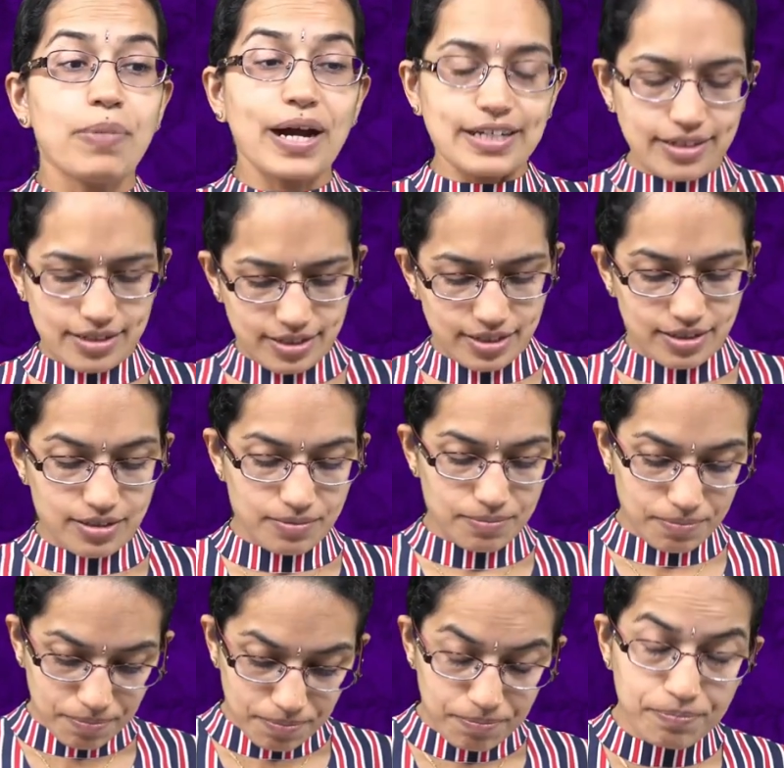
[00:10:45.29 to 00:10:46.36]
but
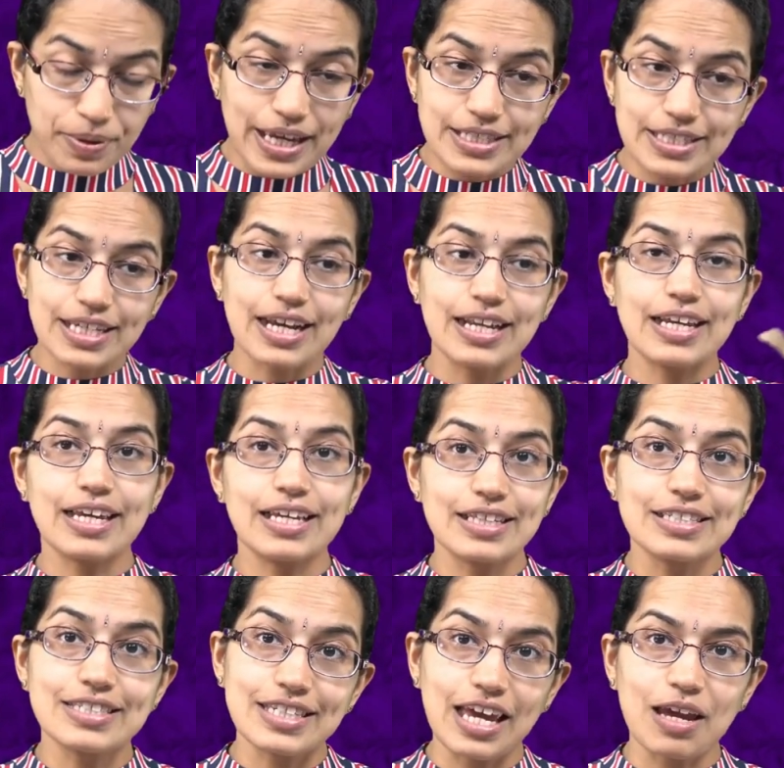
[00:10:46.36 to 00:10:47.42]
basically
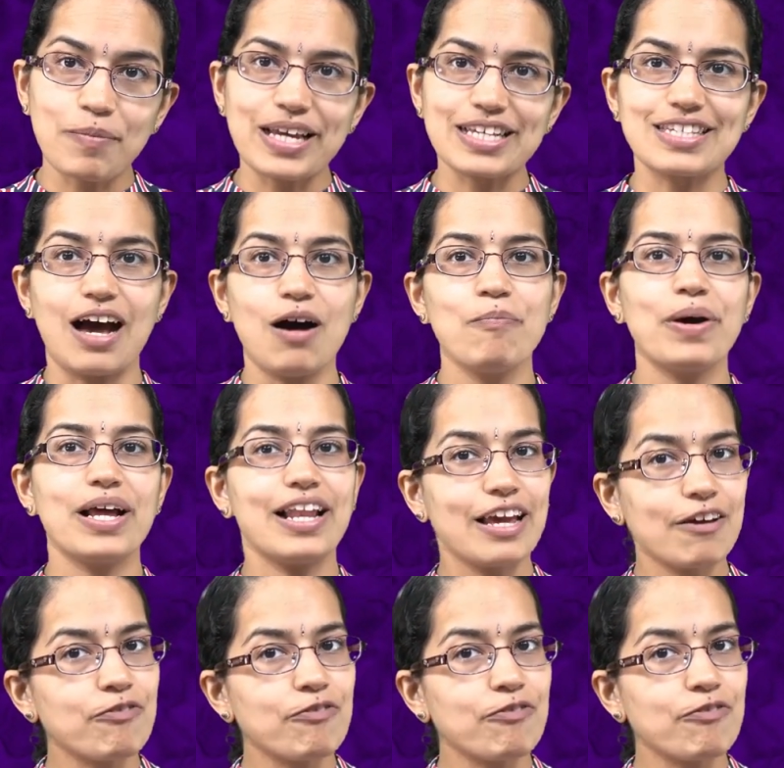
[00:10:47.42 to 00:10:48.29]
in the same example,